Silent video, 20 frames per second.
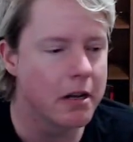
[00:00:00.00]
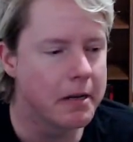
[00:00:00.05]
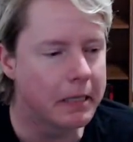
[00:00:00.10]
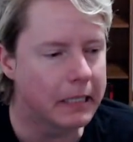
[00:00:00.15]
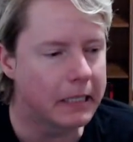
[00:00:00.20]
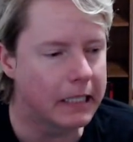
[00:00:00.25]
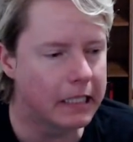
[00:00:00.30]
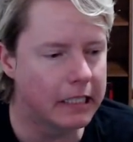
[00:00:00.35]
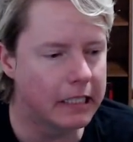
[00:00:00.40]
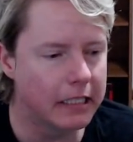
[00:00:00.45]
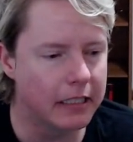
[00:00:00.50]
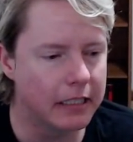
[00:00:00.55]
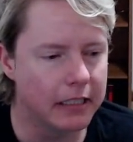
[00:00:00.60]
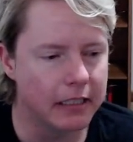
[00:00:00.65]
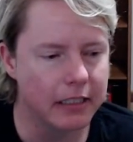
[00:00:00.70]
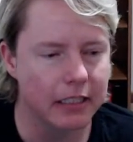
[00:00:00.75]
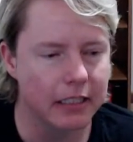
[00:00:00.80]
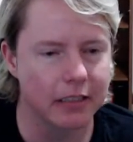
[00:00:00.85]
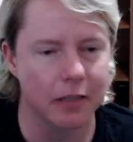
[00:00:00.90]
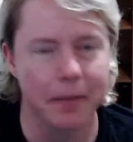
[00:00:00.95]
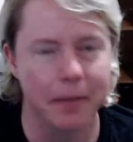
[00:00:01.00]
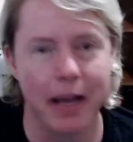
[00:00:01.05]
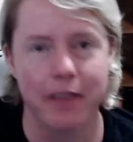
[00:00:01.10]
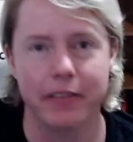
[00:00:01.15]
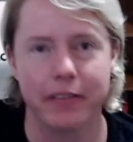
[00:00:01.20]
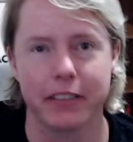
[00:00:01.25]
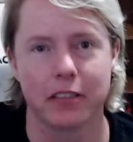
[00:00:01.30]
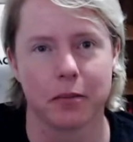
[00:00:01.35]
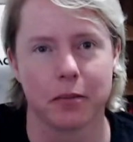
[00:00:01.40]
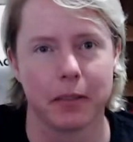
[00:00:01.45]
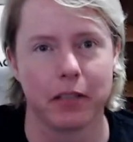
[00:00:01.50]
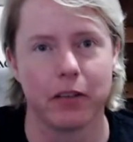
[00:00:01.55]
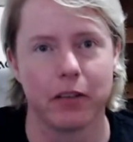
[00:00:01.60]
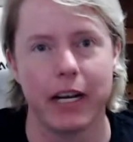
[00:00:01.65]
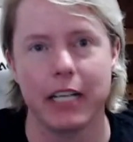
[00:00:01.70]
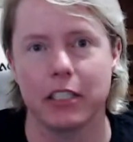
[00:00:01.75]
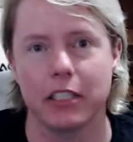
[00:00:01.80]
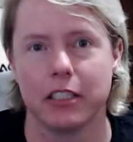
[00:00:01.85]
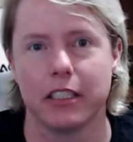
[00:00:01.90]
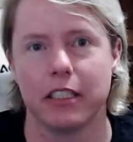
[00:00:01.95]
Because I'm having some
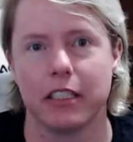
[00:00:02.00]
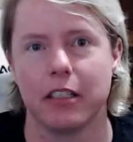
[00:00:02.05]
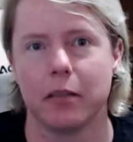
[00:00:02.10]
interaction there.